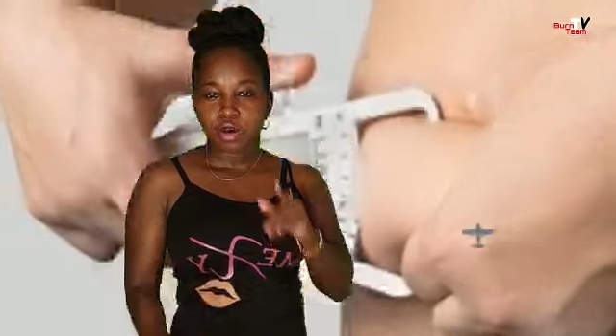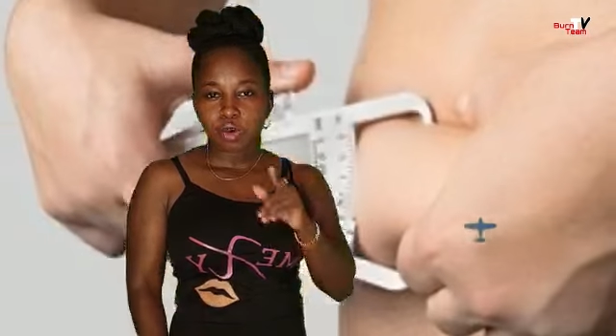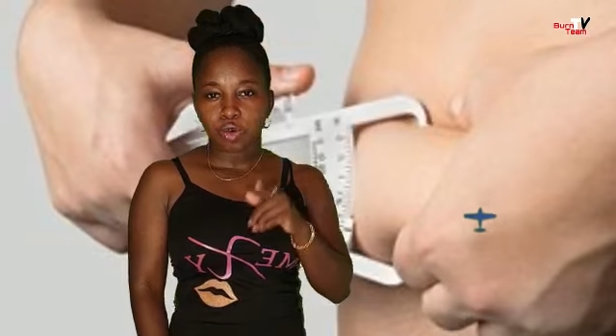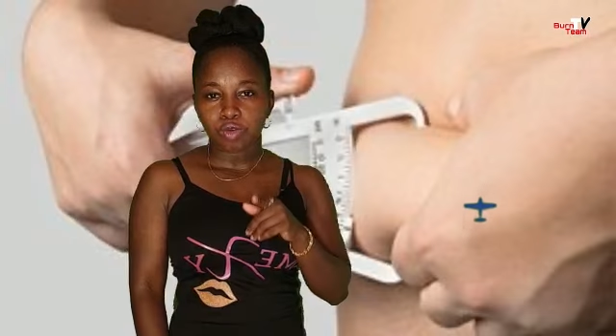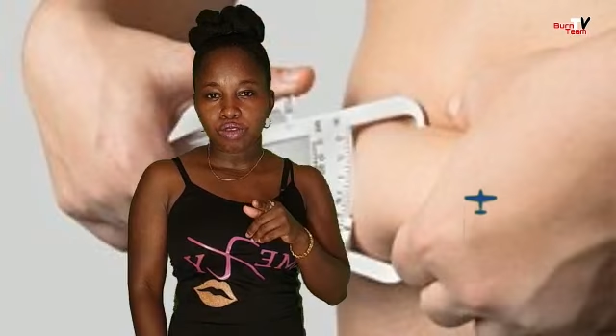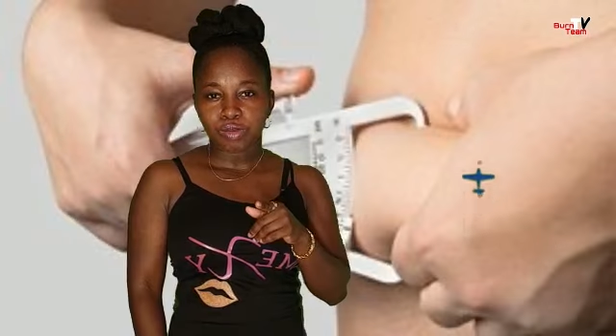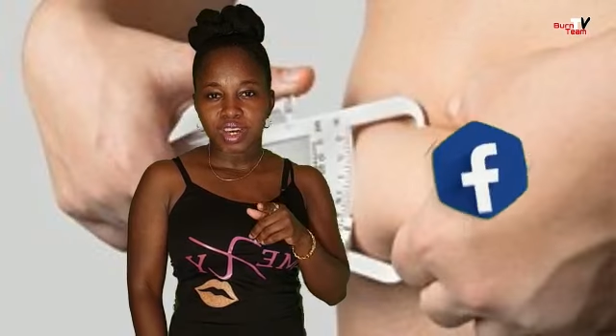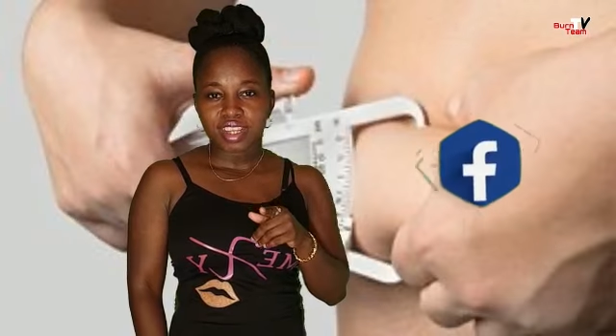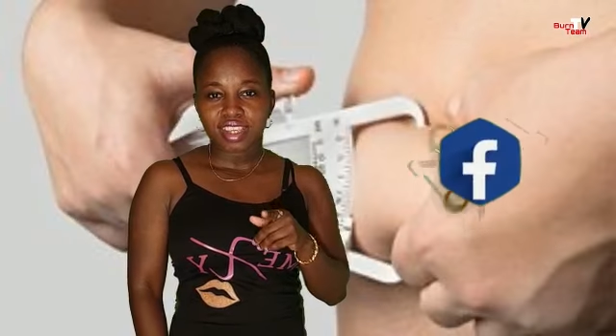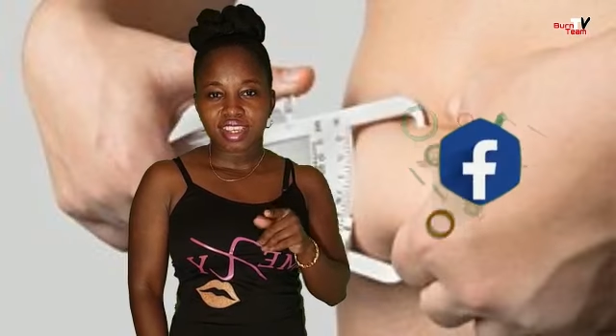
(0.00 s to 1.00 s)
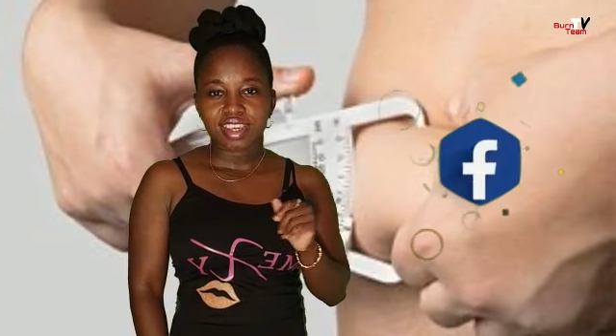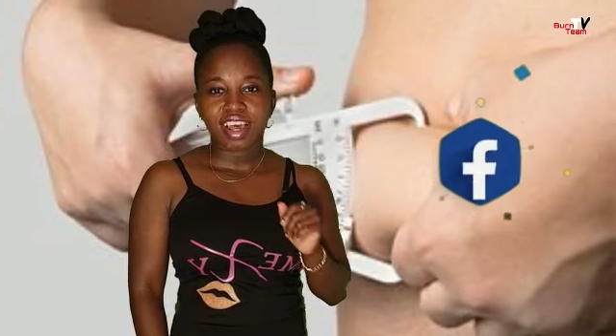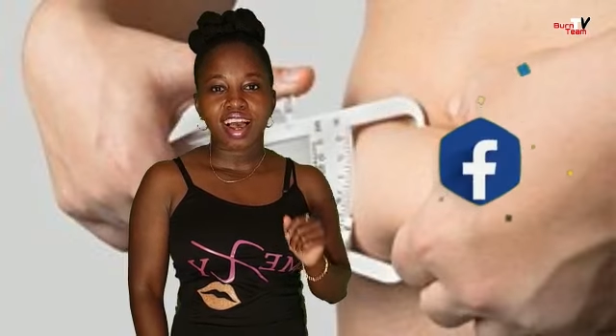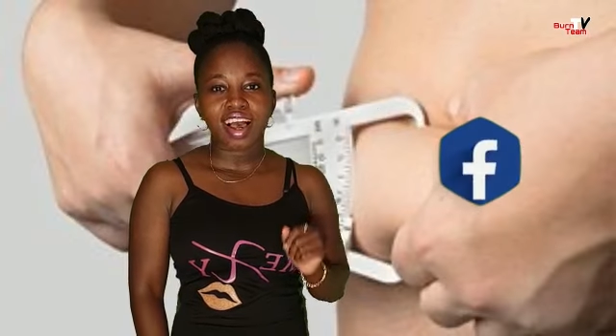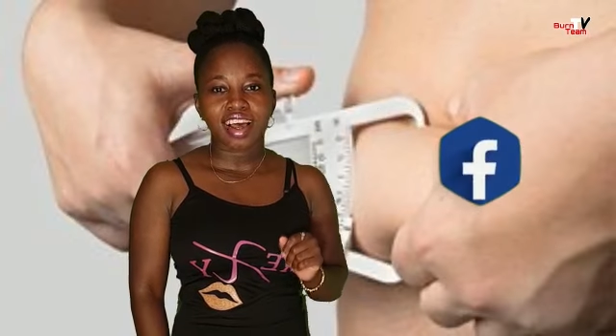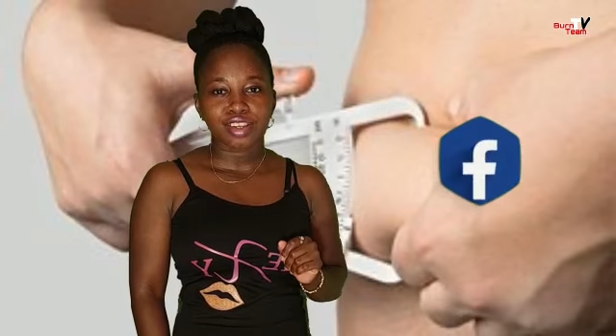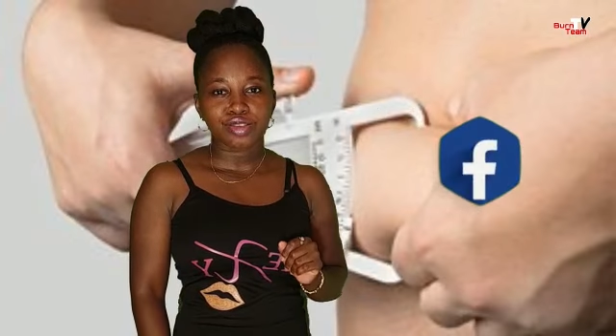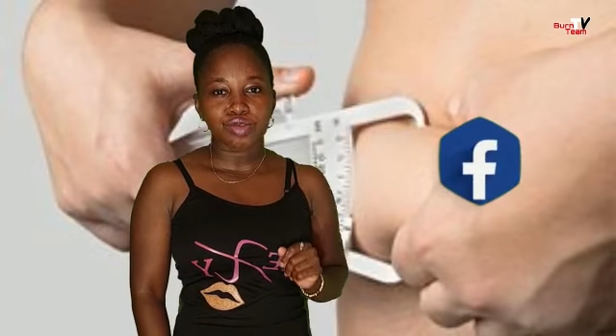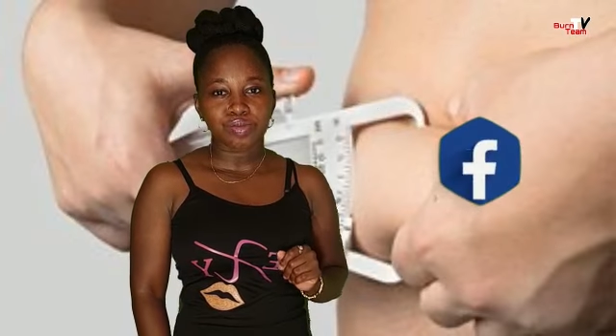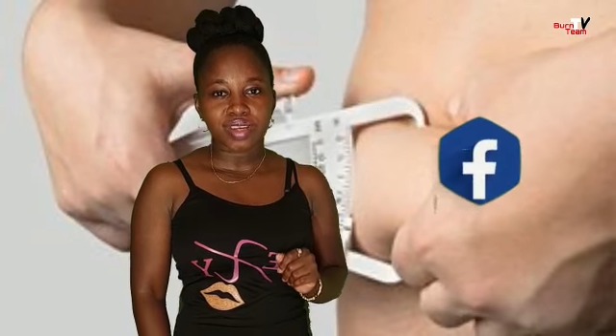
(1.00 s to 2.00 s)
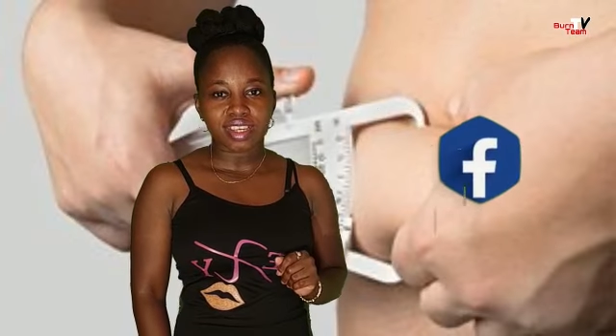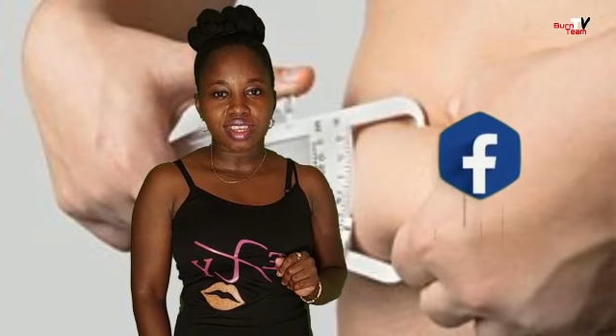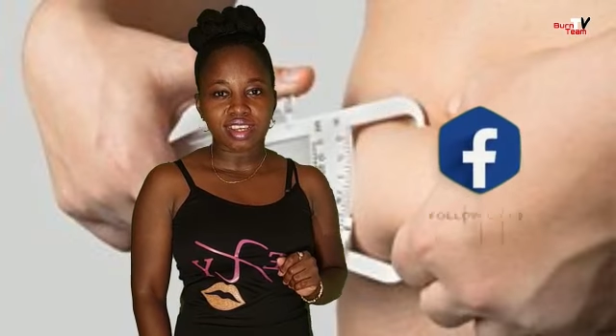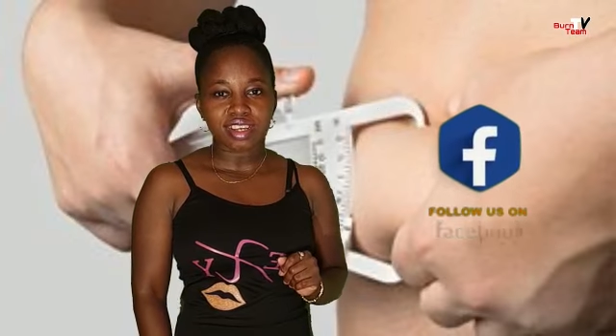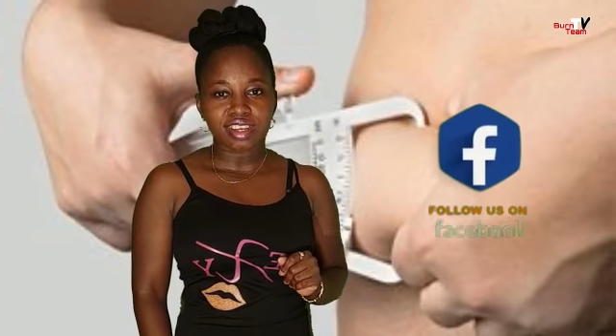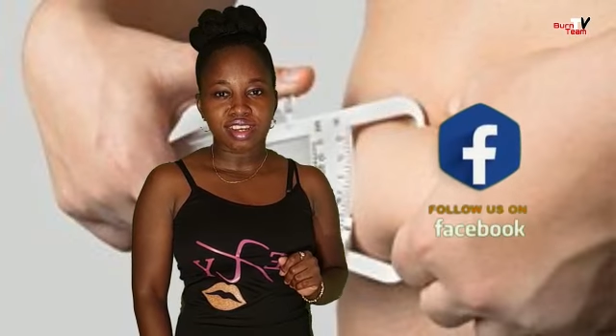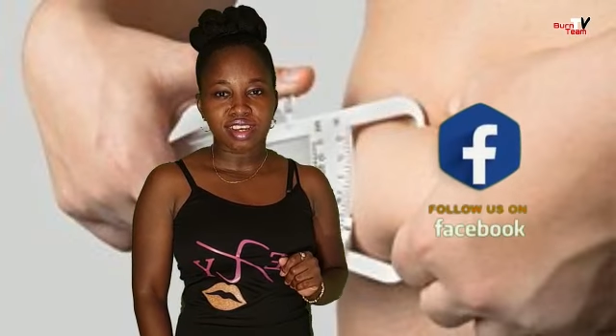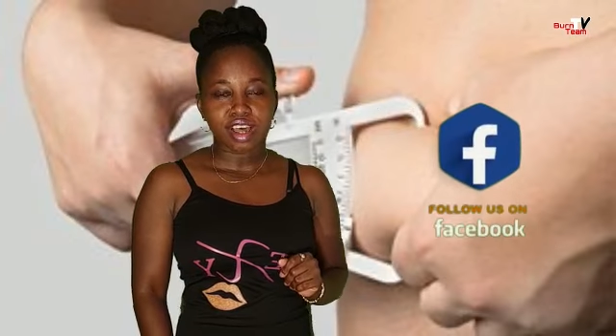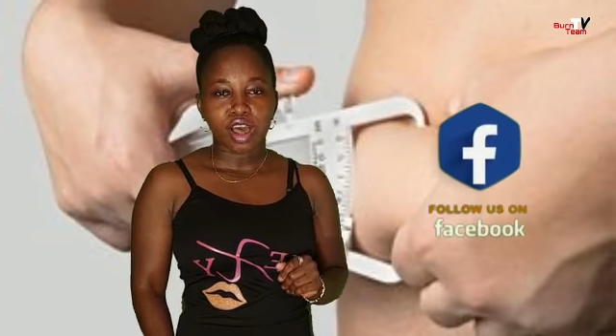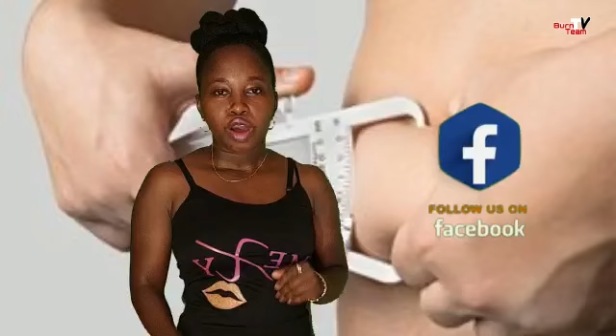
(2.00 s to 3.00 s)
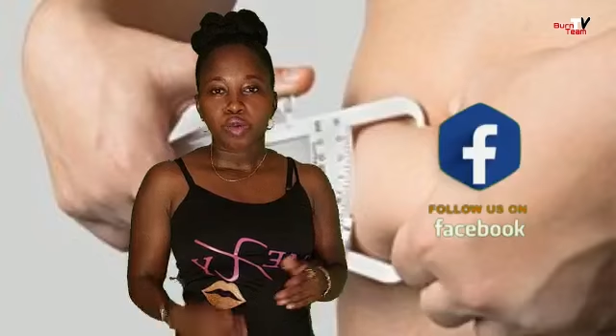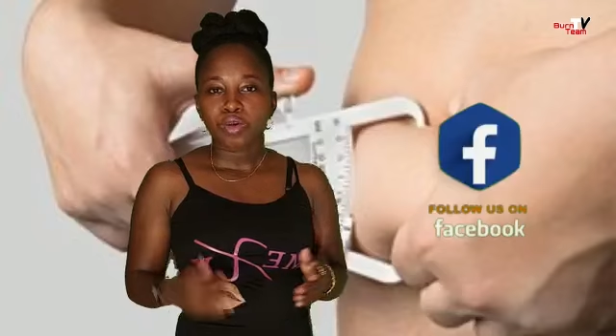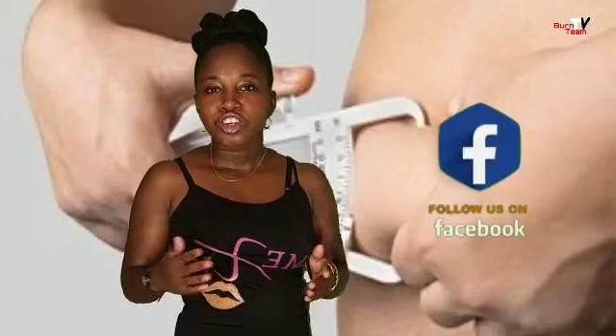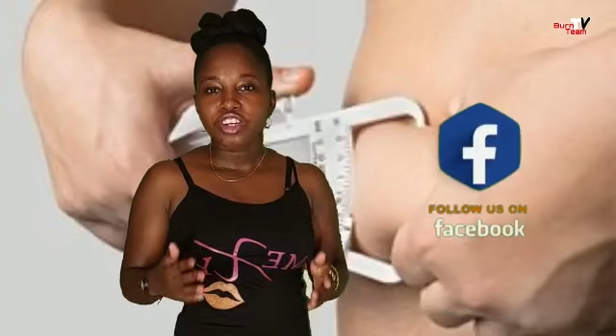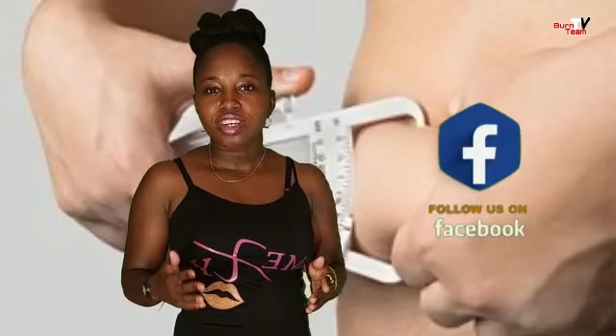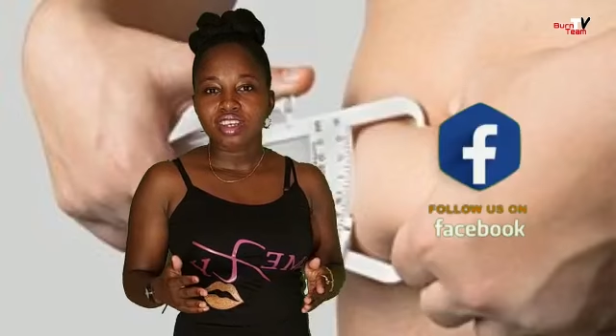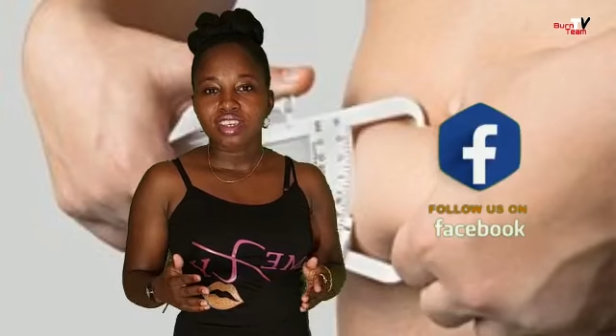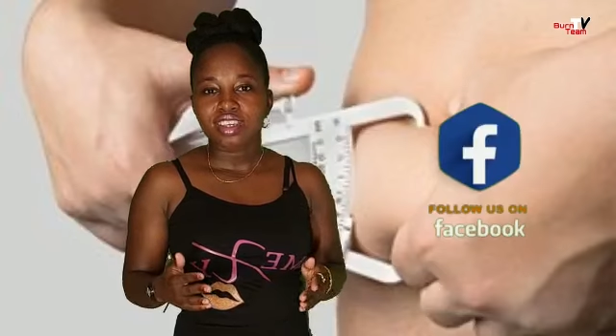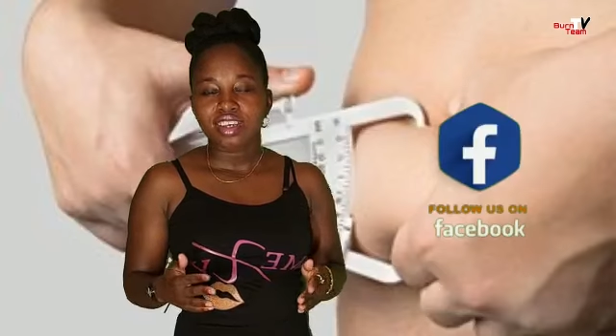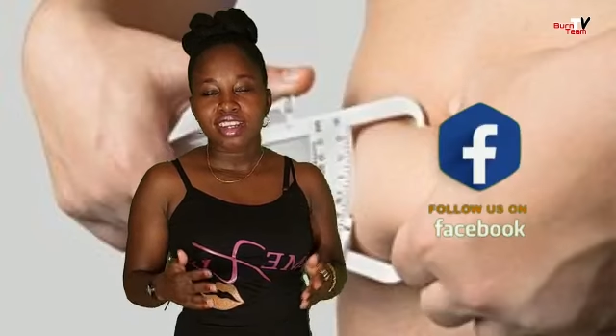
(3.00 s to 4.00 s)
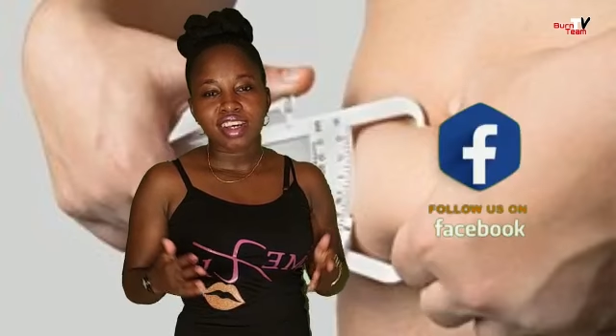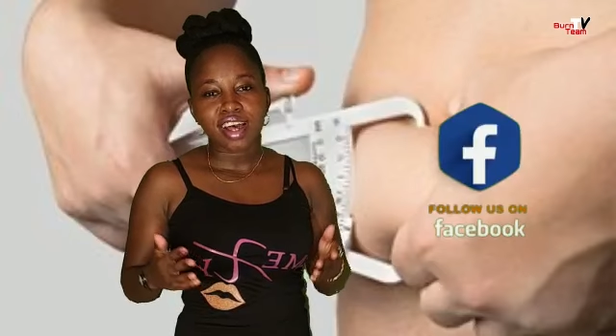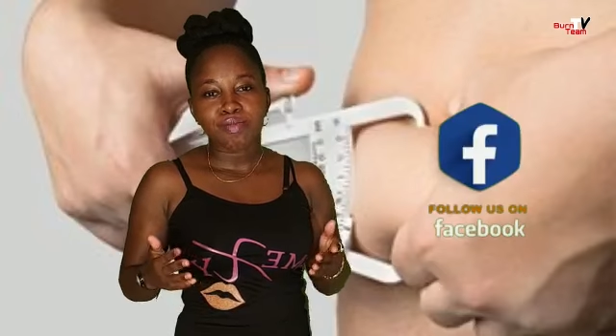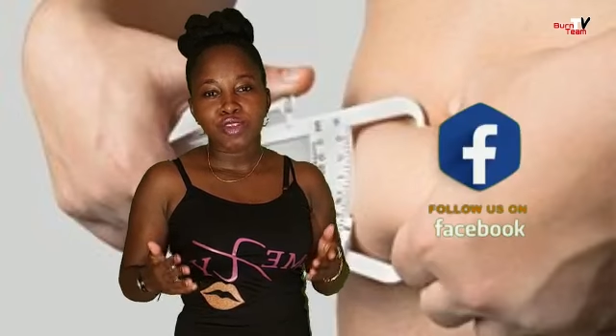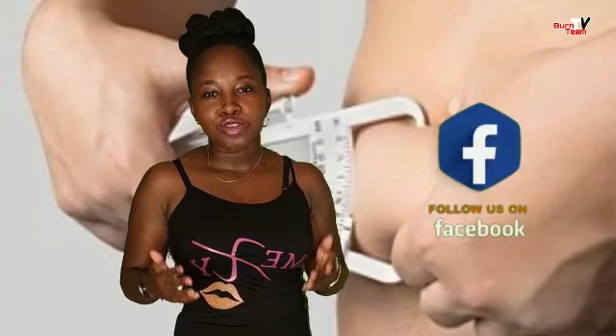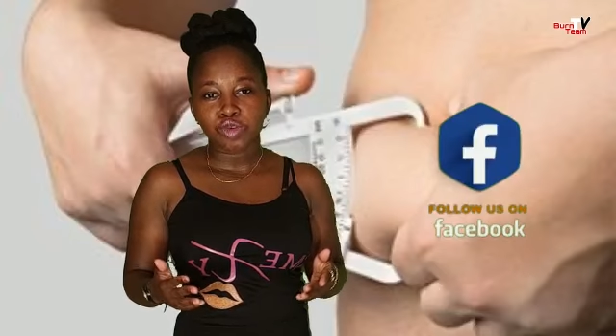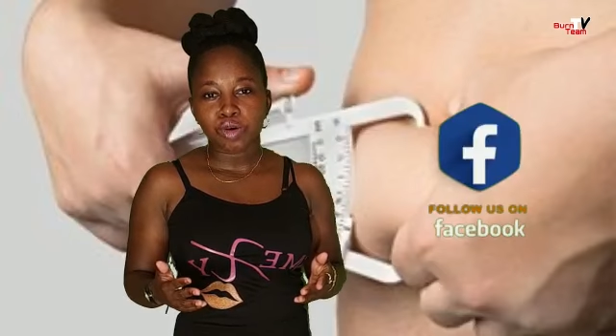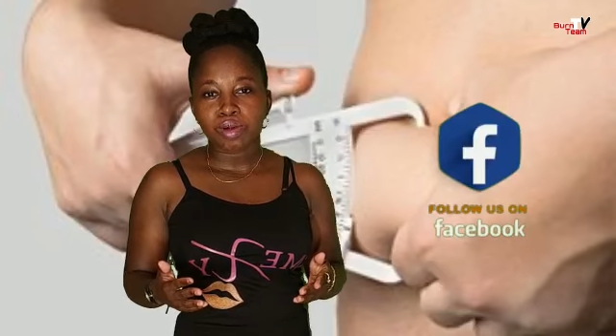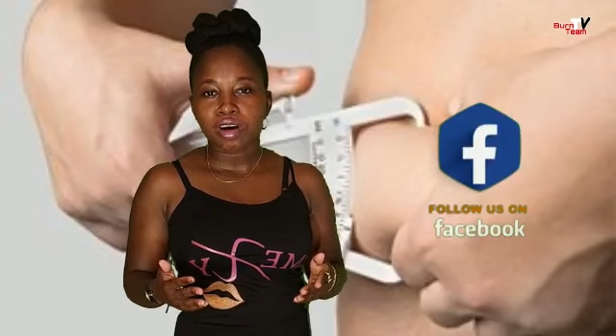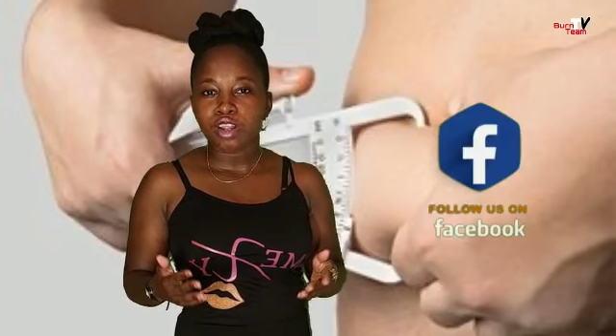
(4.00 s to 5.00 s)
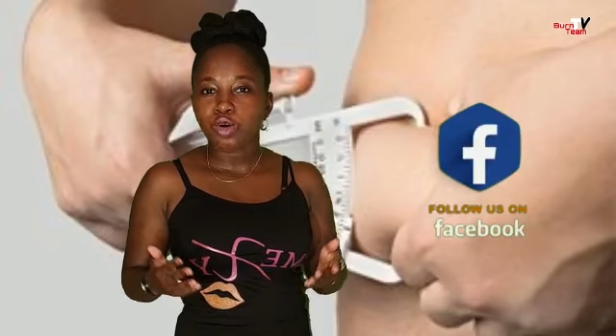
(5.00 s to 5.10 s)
Overweight and obesity, which is the abnormal or